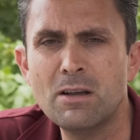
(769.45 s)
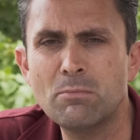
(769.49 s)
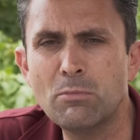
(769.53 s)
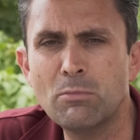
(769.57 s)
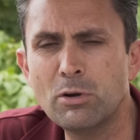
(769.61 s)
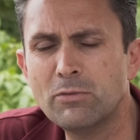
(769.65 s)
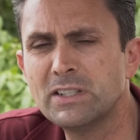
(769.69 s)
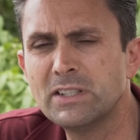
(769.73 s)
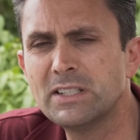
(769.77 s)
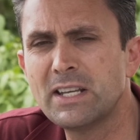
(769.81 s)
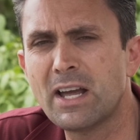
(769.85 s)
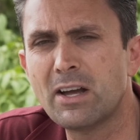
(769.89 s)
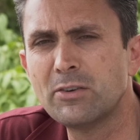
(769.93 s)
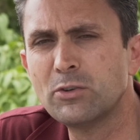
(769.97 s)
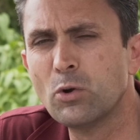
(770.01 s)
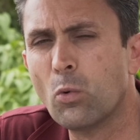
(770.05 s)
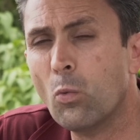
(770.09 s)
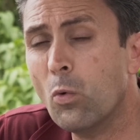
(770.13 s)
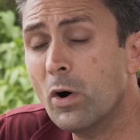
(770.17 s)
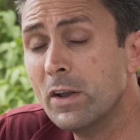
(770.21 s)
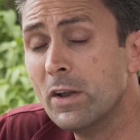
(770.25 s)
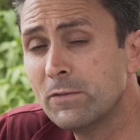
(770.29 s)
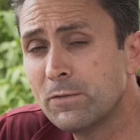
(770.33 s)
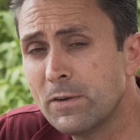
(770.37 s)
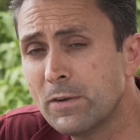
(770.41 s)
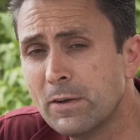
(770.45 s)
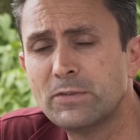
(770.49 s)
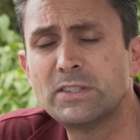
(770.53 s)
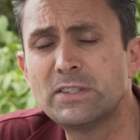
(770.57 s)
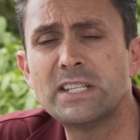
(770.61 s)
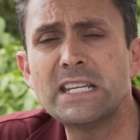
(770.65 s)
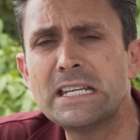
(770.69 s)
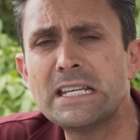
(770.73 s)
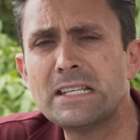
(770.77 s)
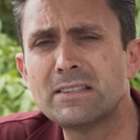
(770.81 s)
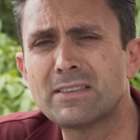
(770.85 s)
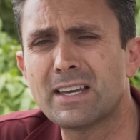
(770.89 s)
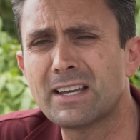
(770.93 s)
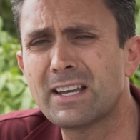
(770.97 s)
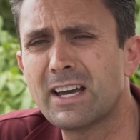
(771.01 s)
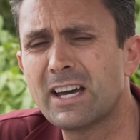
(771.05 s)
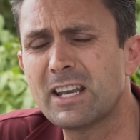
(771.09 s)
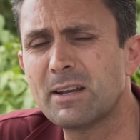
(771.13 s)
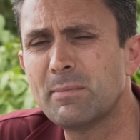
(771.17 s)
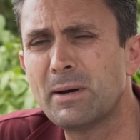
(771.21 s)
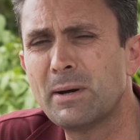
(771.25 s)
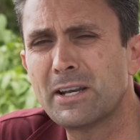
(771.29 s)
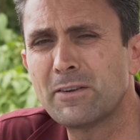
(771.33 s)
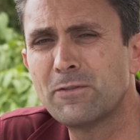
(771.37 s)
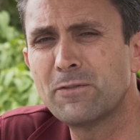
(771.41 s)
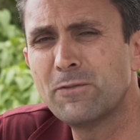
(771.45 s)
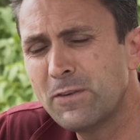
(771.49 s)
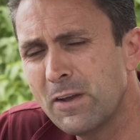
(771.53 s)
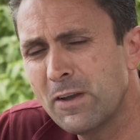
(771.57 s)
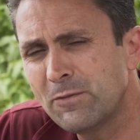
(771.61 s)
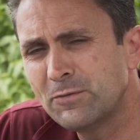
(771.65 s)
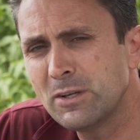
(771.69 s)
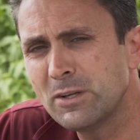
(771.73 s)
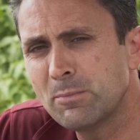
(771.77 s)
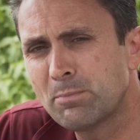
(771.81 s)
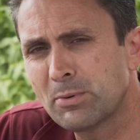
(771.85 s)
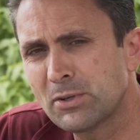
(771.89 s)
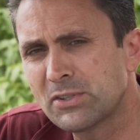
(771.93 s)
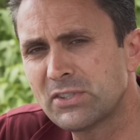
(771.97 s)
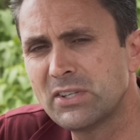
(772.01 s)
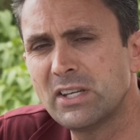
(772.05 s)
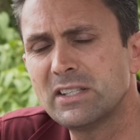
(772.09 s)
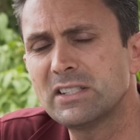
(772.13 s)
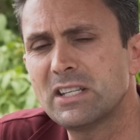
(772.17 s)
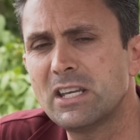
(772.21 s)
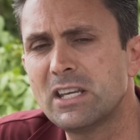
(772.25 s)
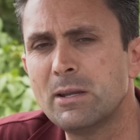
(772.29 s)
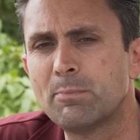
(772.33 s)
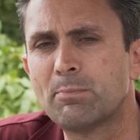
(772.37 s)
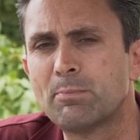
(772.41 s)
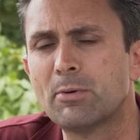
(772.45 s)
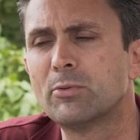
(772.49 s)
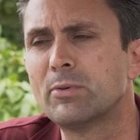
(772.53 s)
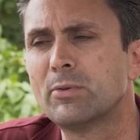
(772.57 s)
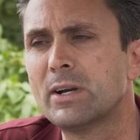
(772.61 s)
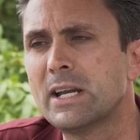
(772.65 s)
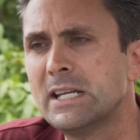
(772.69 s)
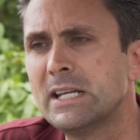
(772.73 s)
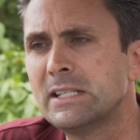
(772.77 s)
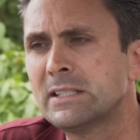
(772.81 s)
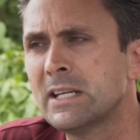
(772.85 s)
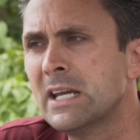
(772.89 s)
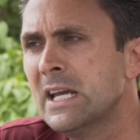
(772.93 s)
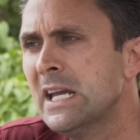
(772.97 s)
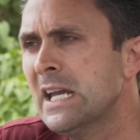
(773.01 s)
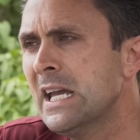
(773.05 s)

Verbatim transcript: Moving down to 115th, I got about a 50% keeper rate.